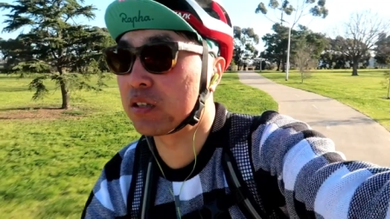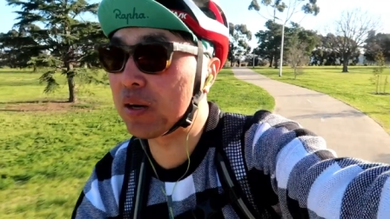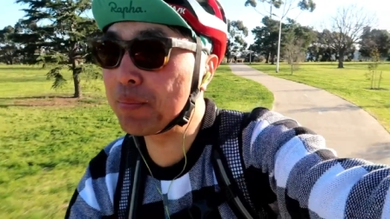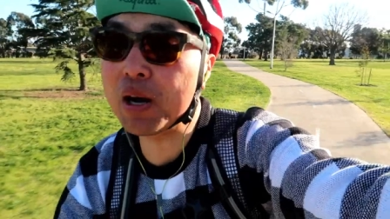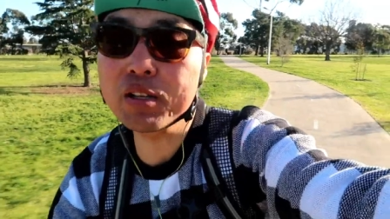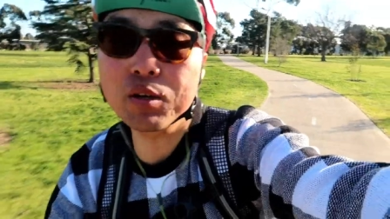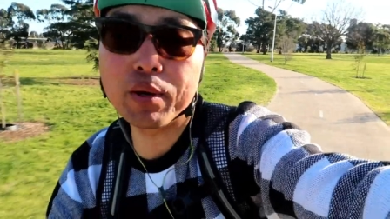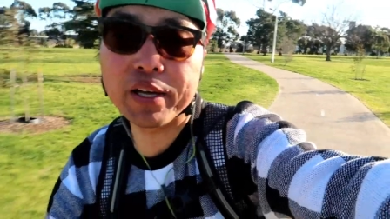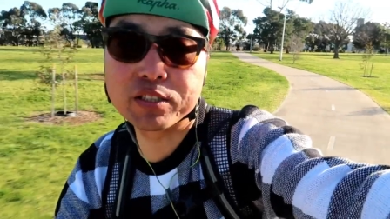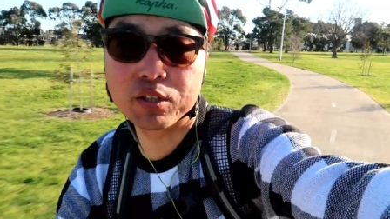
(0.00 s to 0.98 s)
So I'm on the
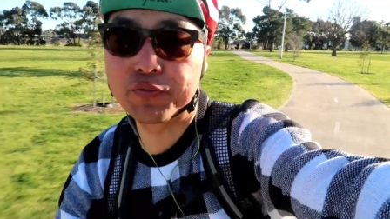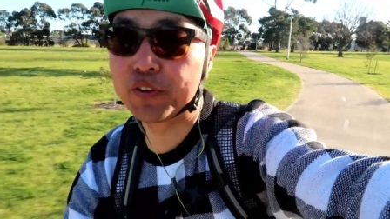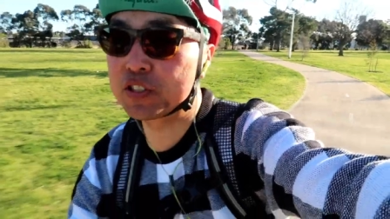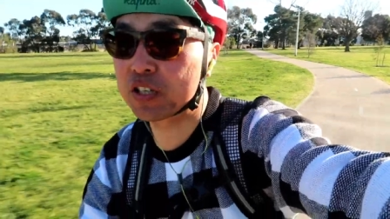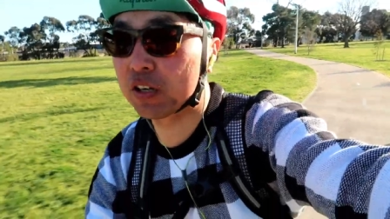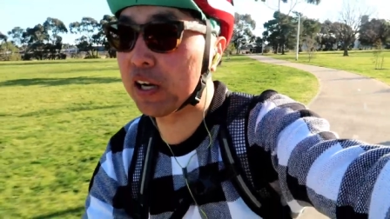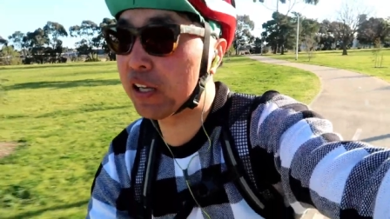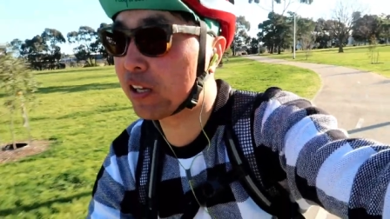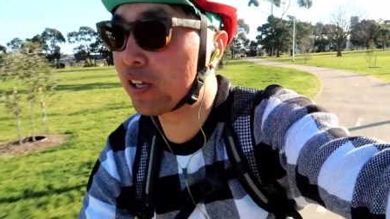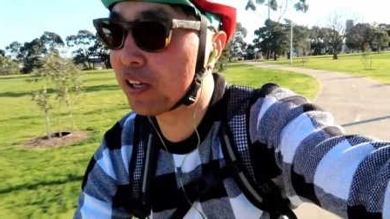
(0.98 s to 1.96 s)
way to
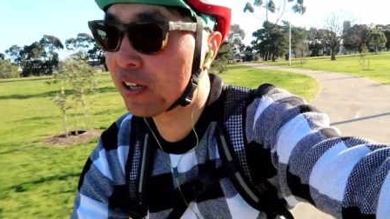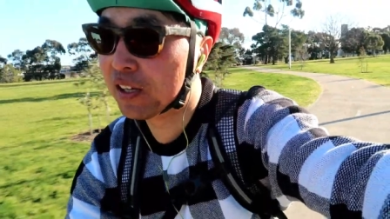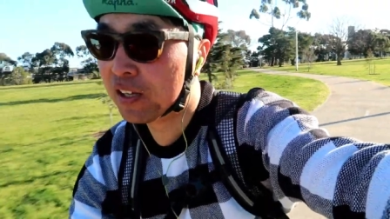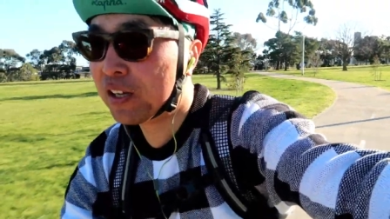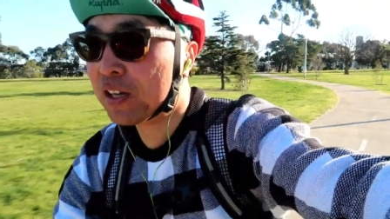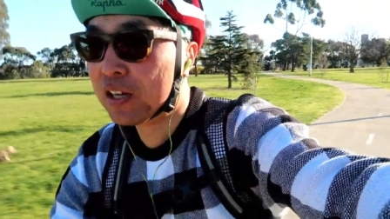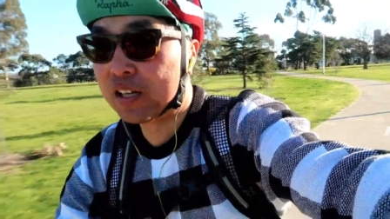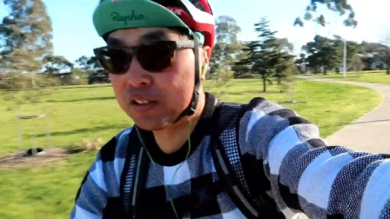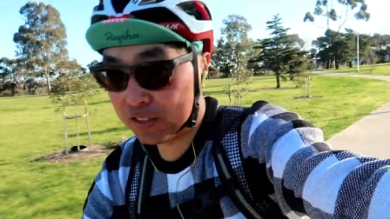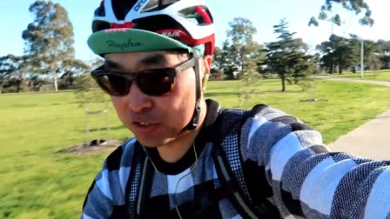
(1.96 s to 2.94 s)
Footscray.
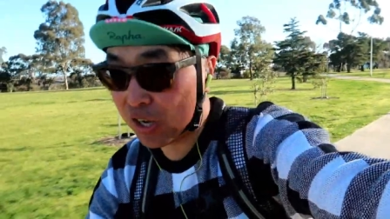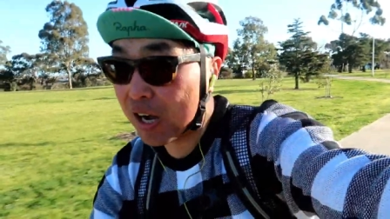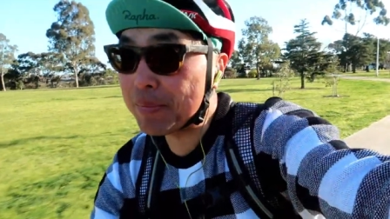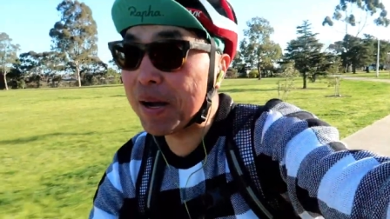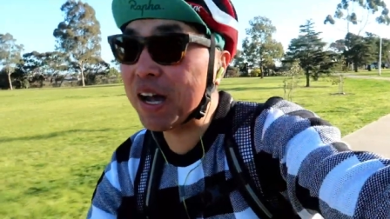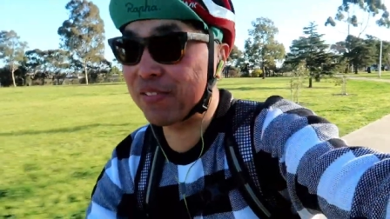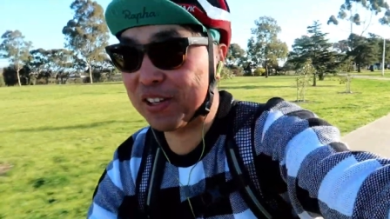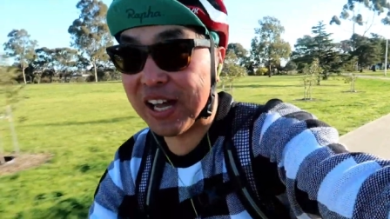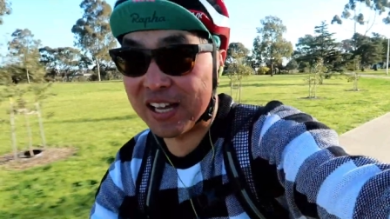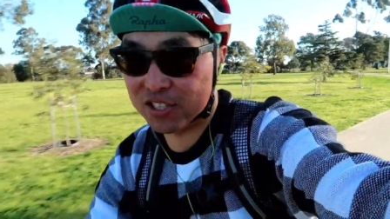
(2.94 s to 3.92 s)
This time I
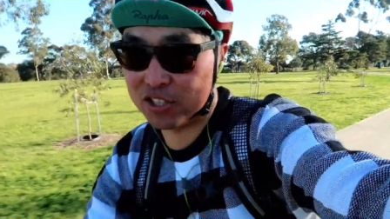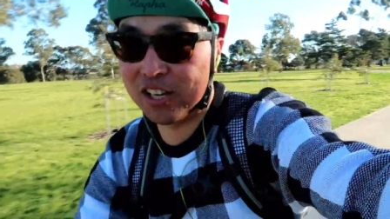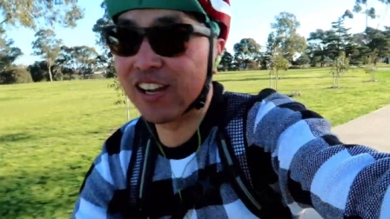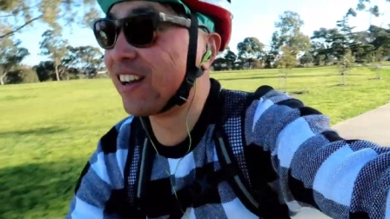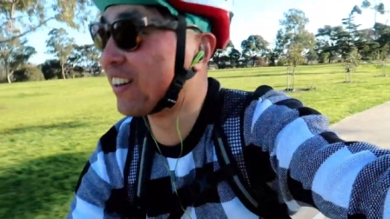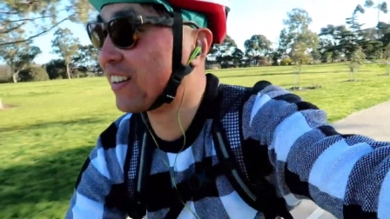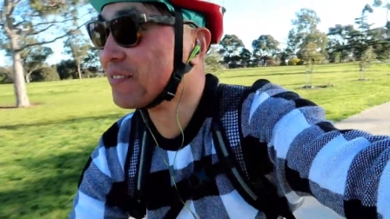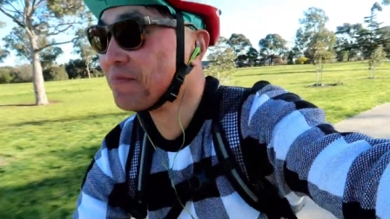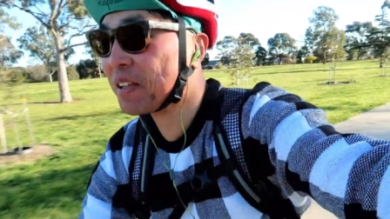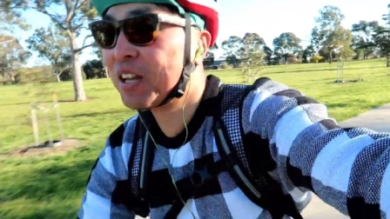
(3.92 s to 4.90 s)
have cash.
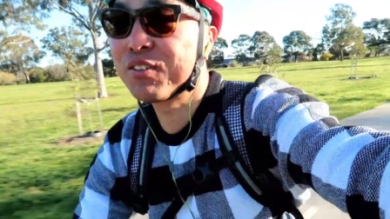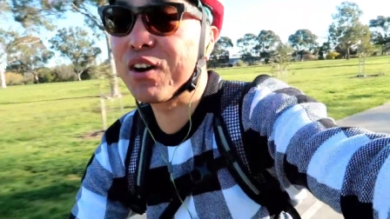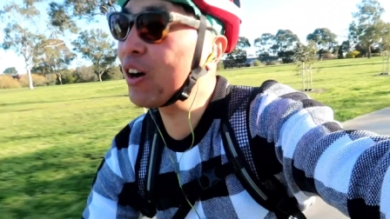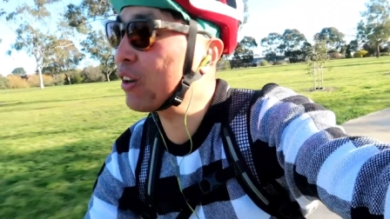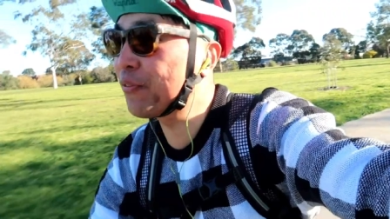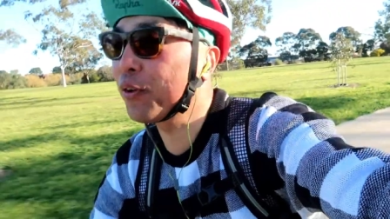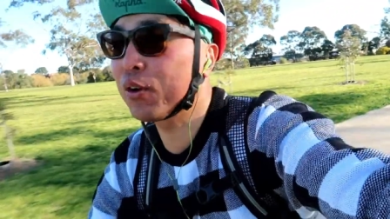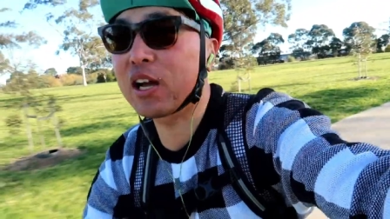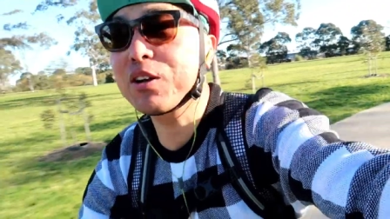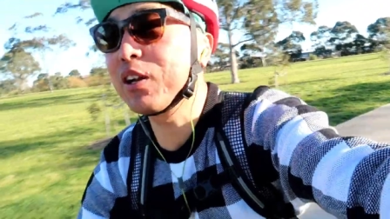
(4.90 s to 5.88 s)
For all the
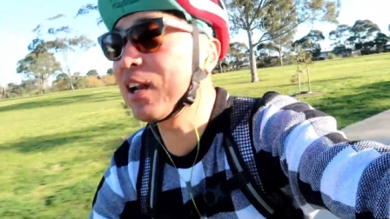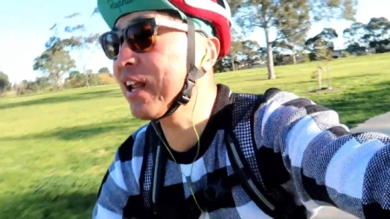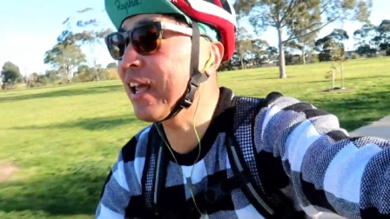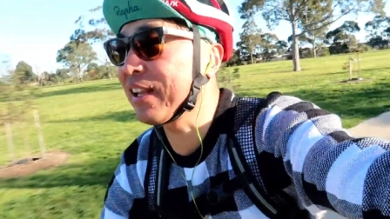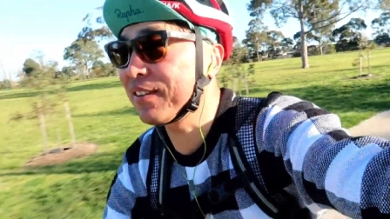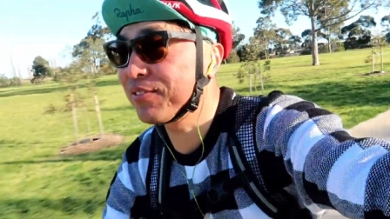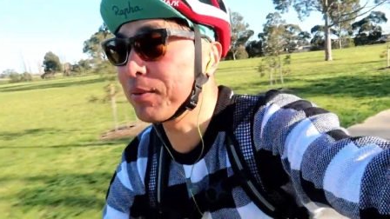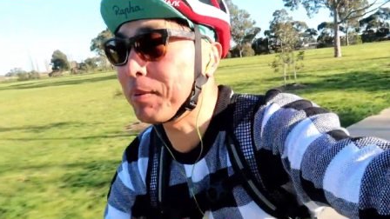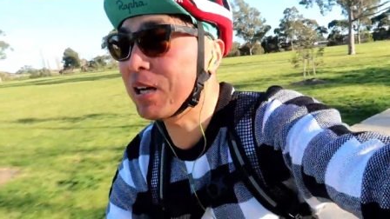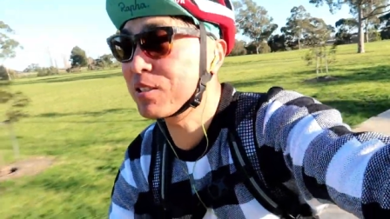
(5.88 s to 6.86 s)
food I couldn't eat for
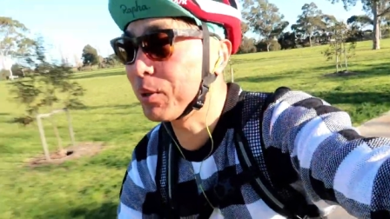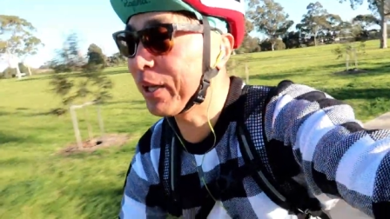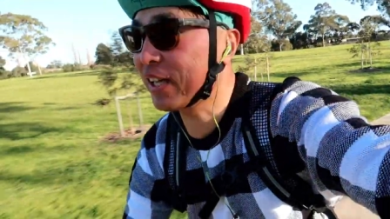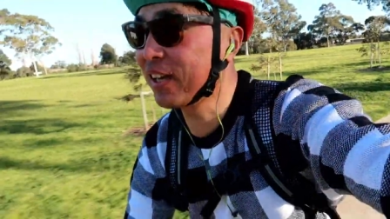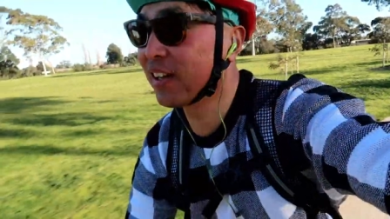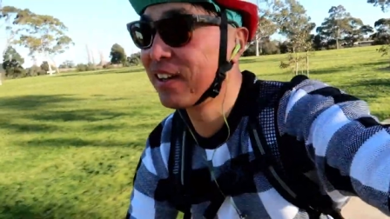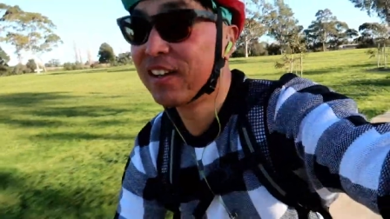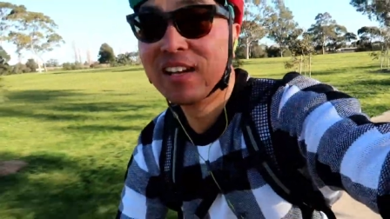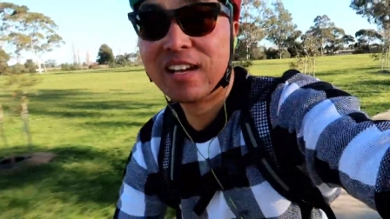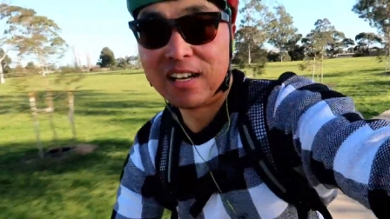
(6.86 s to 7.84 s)
the past week,
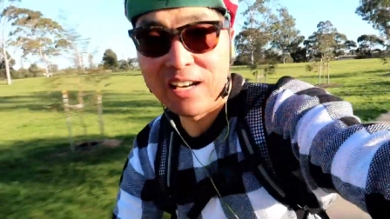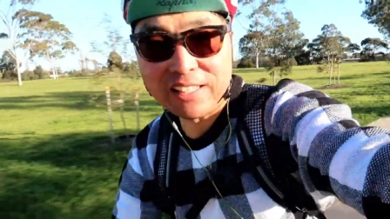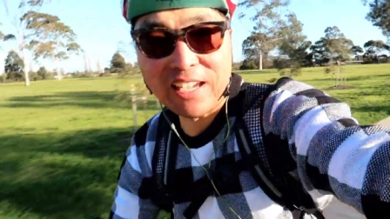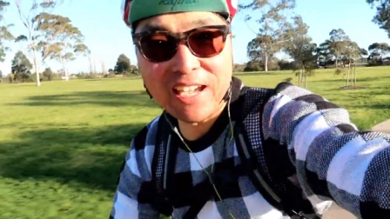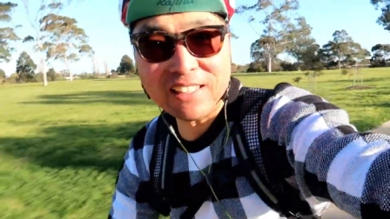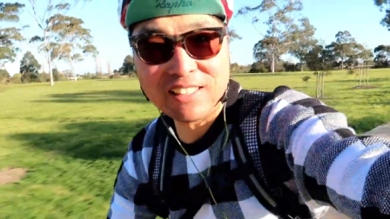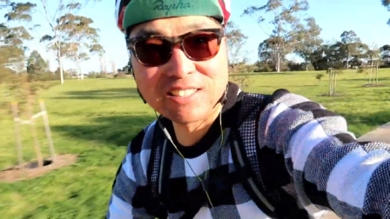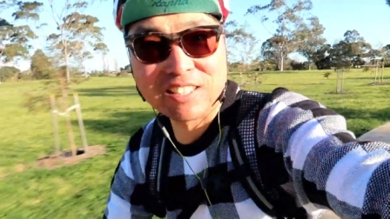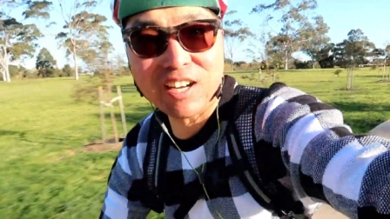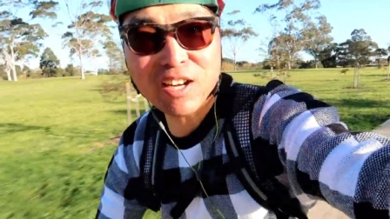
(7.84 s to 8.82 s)
I can
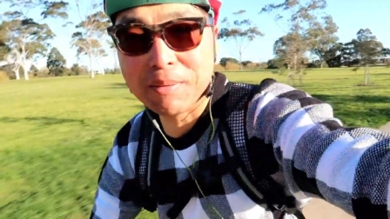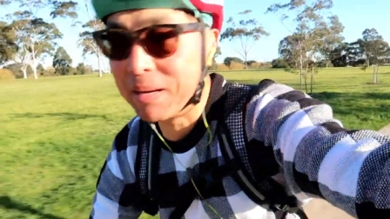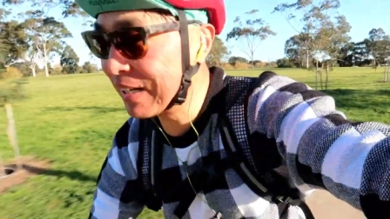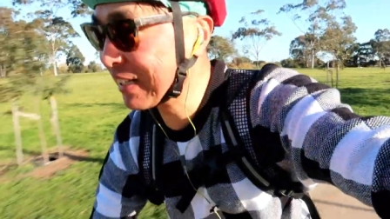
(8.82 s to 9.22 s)
this time.